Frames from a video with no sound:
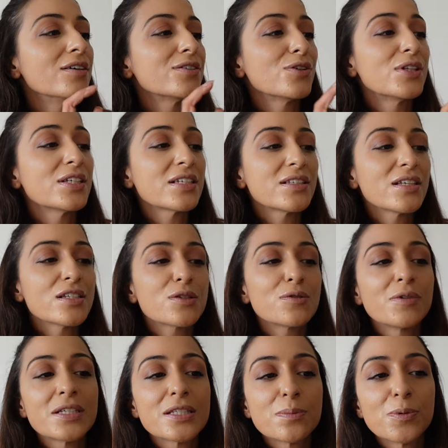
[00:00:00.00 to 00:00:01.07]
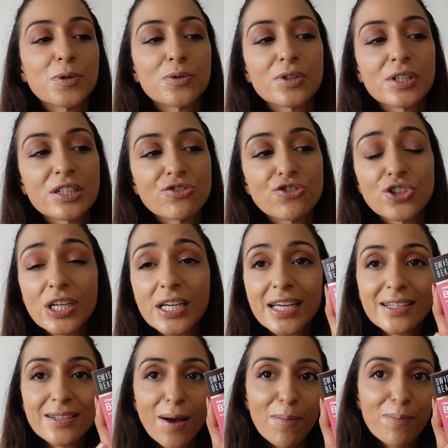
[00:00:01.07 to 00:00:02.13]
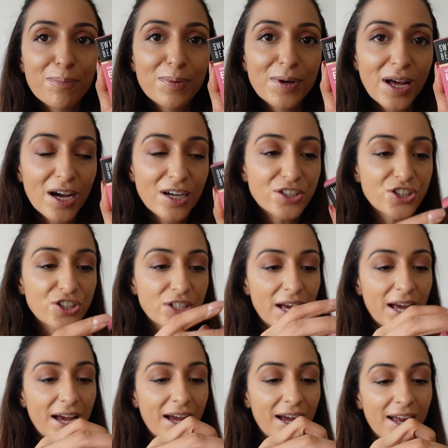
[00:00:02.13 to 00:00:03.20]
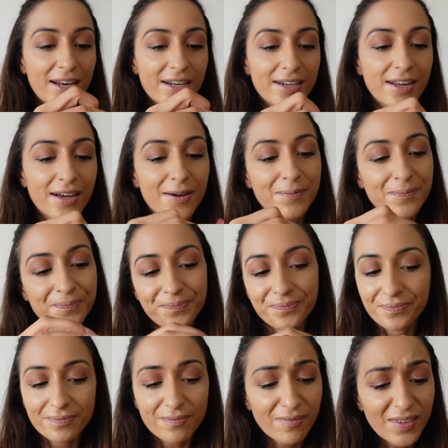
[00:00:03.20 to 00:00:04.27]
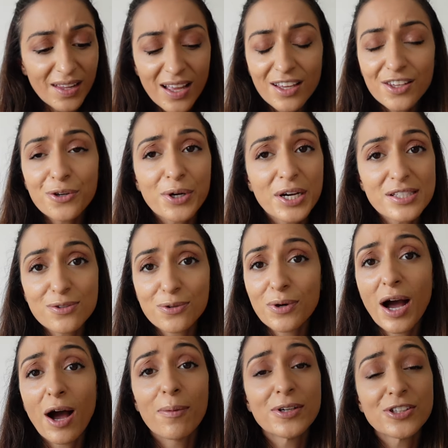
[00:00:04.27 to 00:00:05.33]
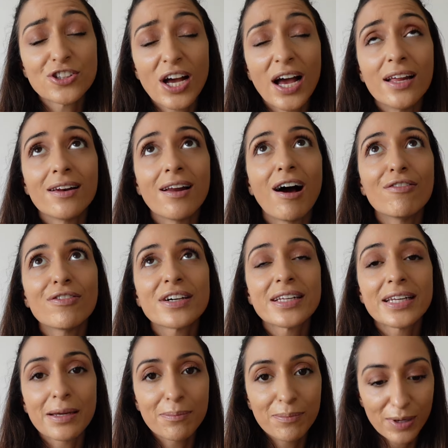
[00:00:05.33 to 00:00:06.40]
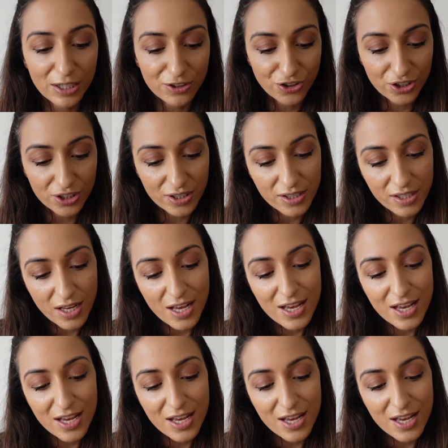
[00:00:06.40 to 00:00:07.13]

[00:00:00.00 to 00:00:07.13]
So this is the Swiss Beauty Cheek It Up blush. And you guys know how much I love cream blushes.